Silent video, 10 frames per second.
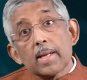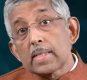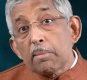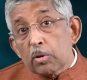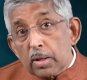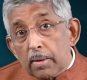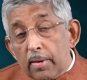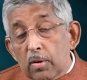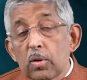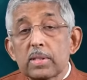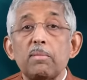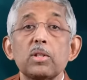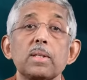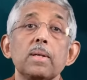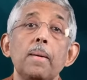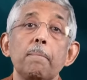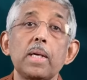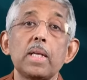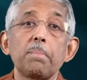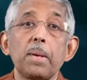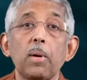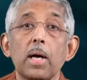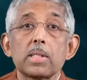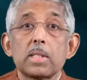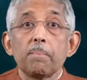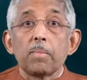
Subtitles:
Then some of the media people asked